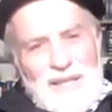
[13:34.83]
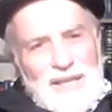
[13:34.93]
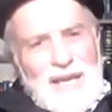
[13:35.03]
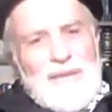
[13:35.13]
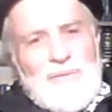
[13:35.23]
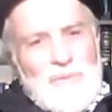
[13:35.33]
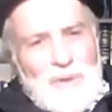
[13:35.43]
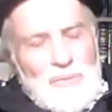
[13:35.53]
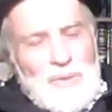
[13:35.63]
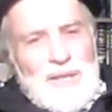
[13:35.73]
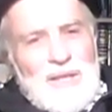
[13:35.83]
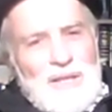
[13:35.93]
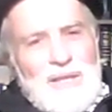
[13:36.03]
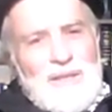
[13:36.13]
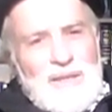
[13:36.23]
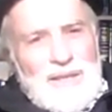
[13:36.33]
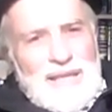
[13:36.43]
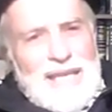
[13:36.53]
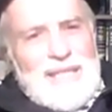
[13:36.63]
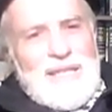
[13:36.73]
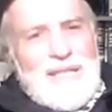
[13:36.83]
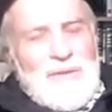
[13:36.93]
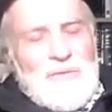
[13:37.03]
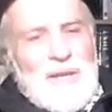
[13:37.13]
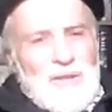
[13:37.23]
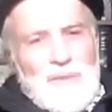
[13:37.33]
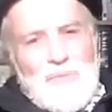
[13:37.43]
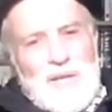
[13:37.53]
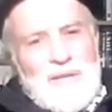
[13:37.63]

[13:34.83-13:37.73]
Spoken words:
that will be latent effect on me.